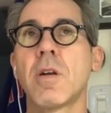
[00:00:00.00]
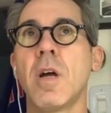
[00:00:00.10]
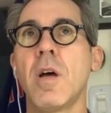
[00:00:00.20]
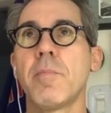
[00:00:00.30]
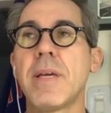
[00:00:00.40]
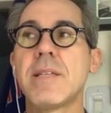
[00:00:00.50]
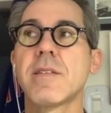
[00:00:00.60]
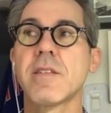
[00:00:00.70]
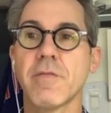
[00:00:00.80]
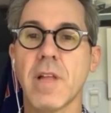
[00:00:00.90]
These are
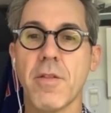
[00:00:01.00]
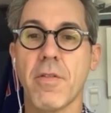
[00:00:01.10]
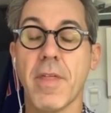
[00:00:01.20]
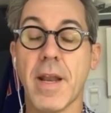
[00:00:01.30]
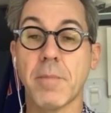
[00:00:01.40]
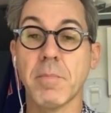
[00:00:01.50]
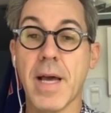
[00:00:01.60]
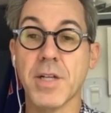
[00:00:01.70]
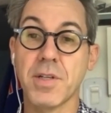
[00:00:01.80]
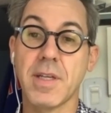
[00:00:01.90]
pieces of leather
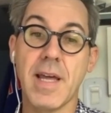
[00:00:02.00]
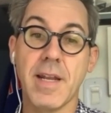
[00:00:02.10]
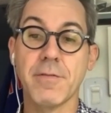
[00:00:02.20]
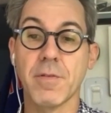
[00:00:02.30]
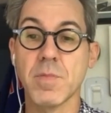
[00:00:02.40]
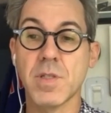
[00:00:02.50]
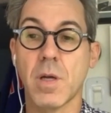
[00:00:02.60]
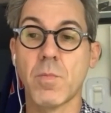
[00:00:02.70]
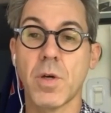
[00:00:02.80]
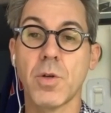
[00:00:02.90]
that I'm actually getting
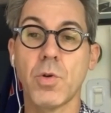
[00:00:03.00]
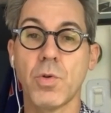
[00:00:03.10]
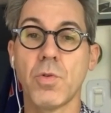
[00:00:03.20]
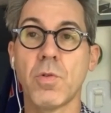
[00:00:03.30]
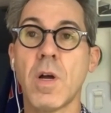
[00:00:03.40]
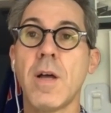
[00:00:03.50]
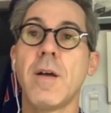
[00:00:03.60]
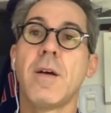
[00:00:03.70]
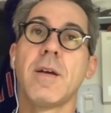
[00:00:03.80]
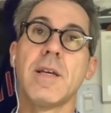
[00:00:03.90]
from someone
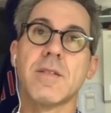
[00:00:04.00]
who